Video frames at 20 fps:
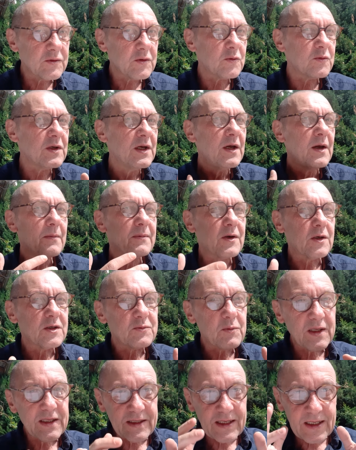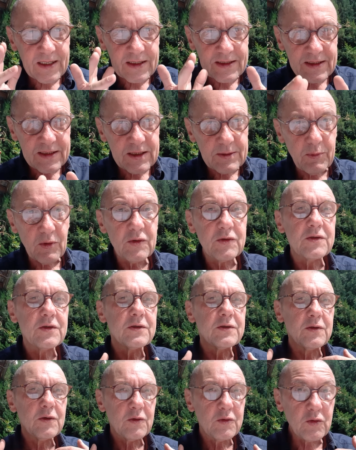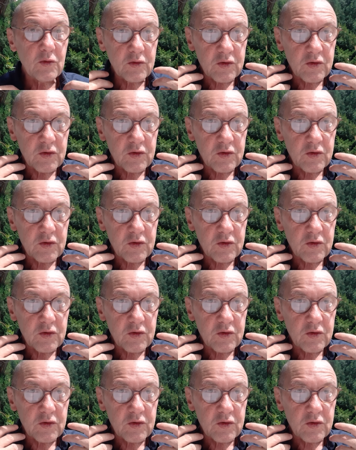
So because when there's this point, your